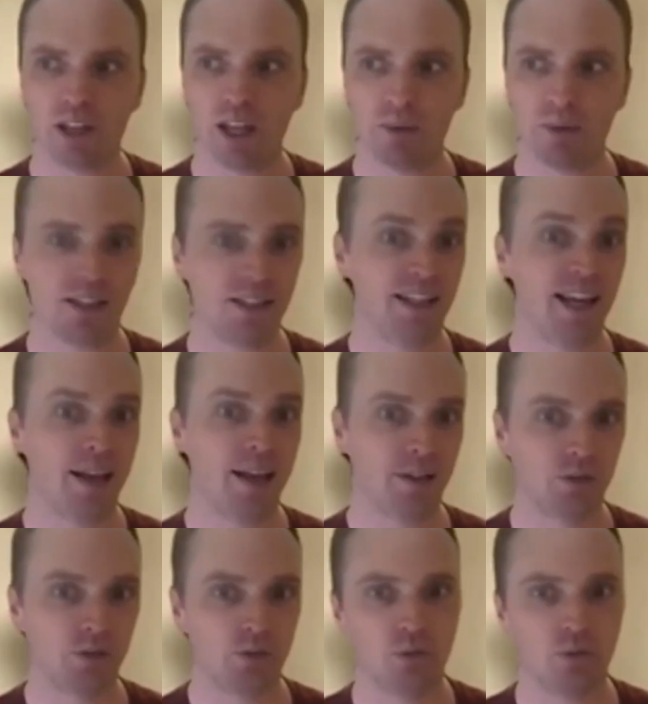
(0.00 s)
epic
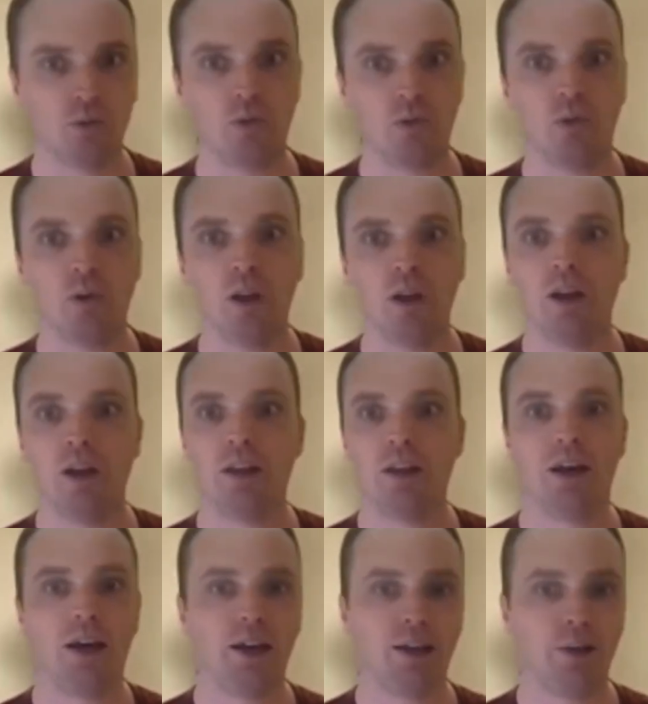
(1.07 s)
attacks,
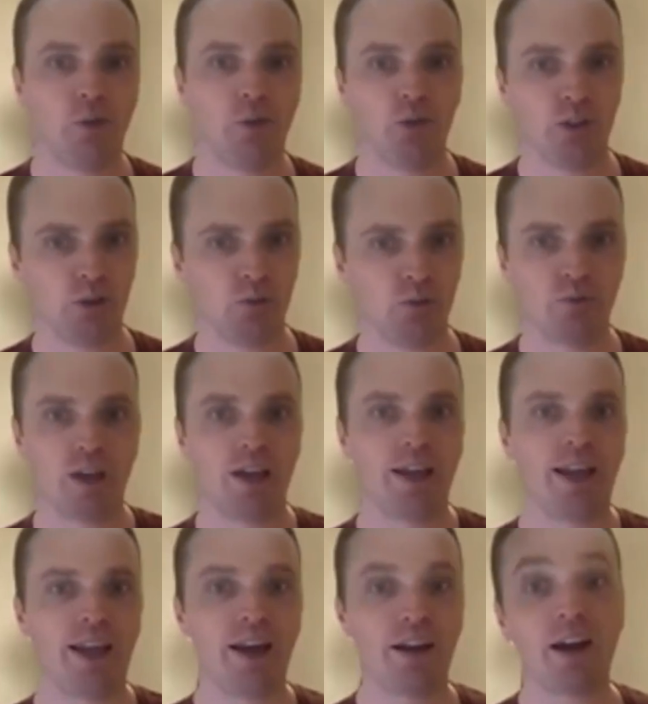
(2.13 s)
all these
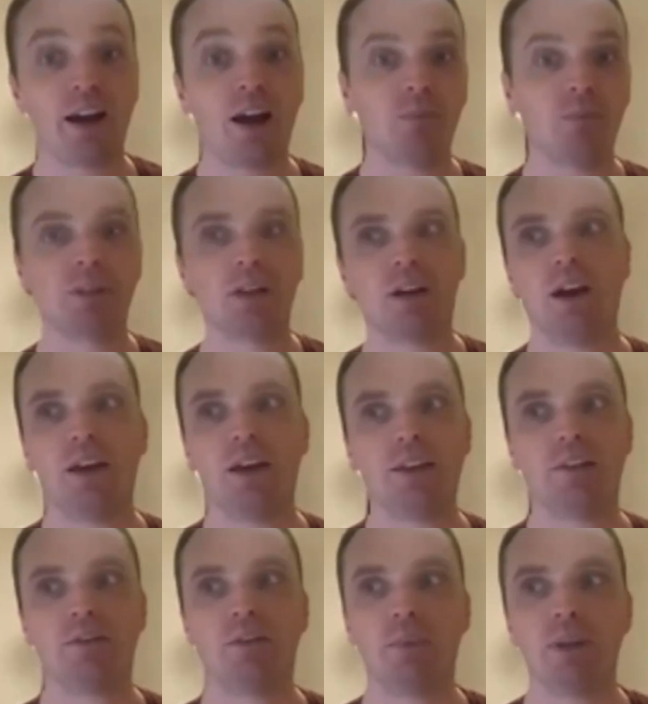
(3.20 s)
outcomes. I
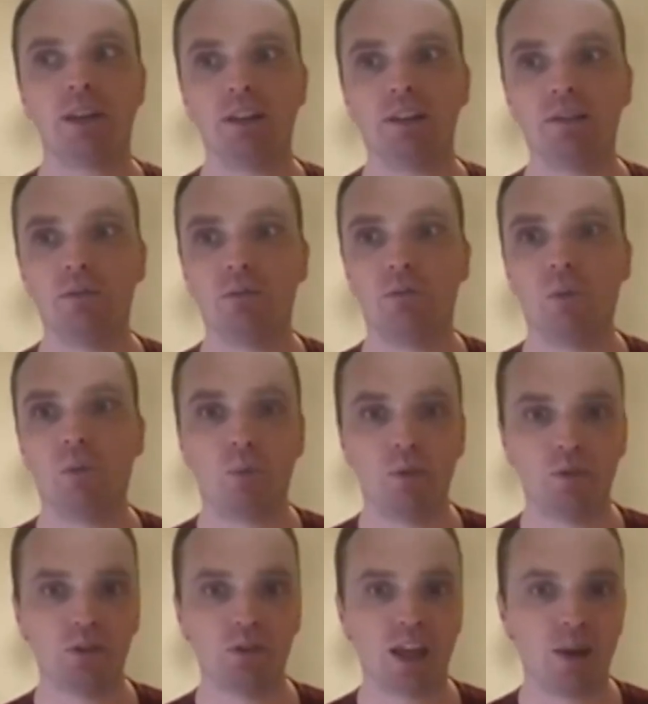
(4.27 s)
think for me, what we've
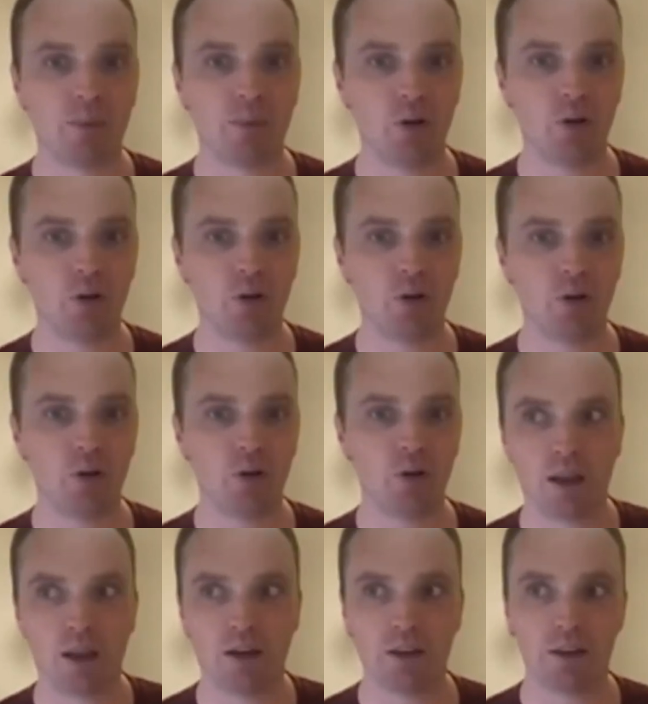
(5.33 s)
just had at home,
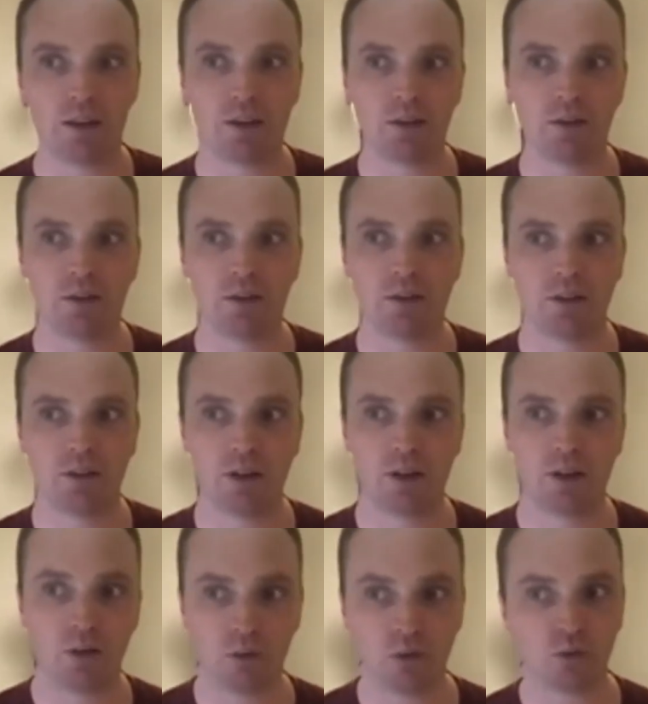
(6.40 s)
and I think a
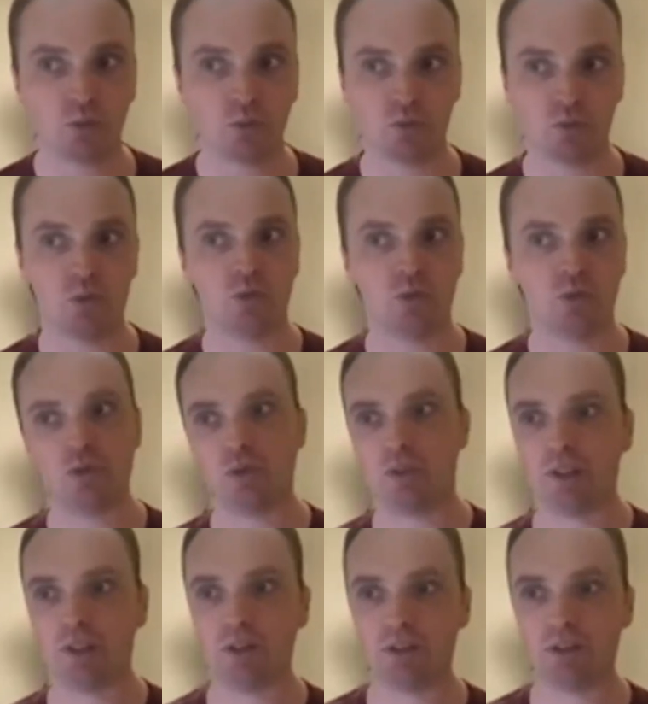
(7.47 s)
conclusion we've drawn to
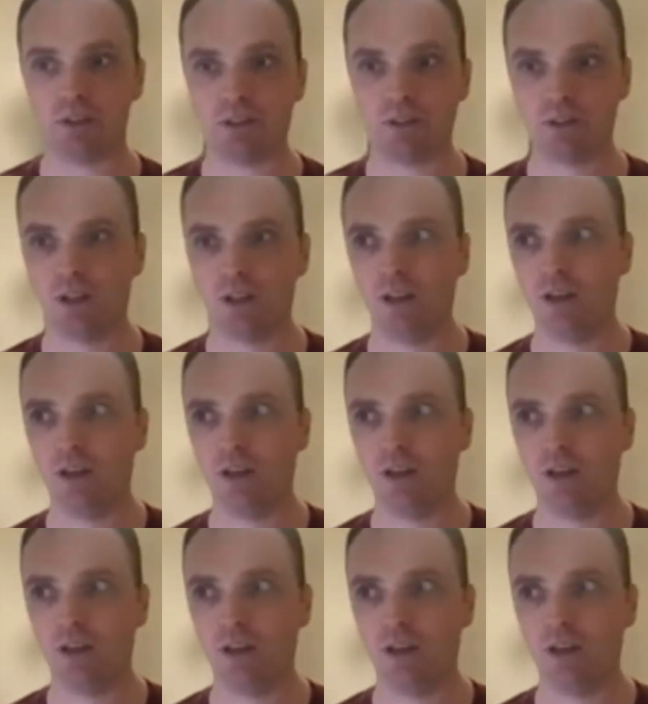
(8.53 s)
here is
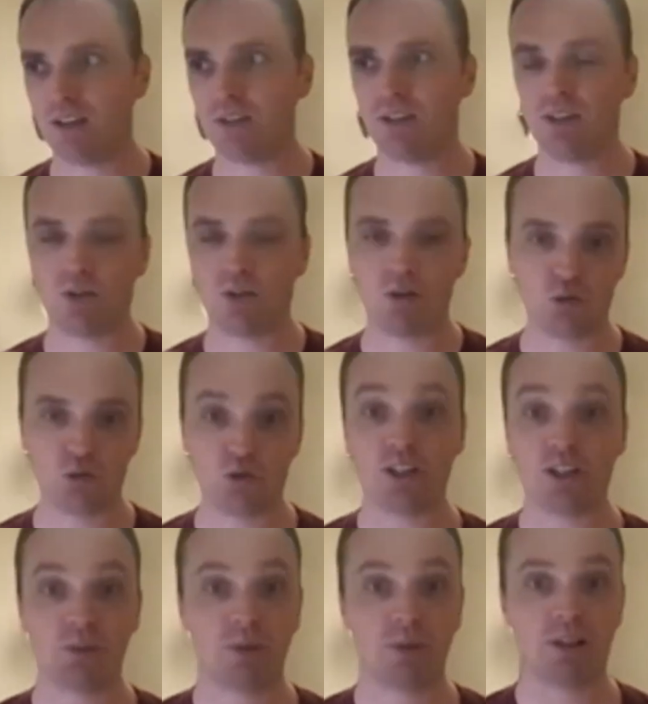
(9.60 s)
down to this whole
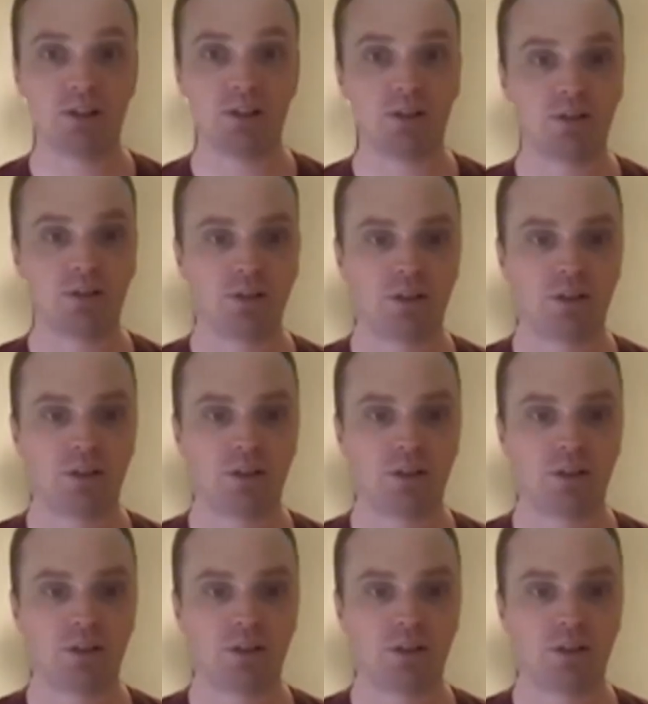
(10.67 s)
trust piece.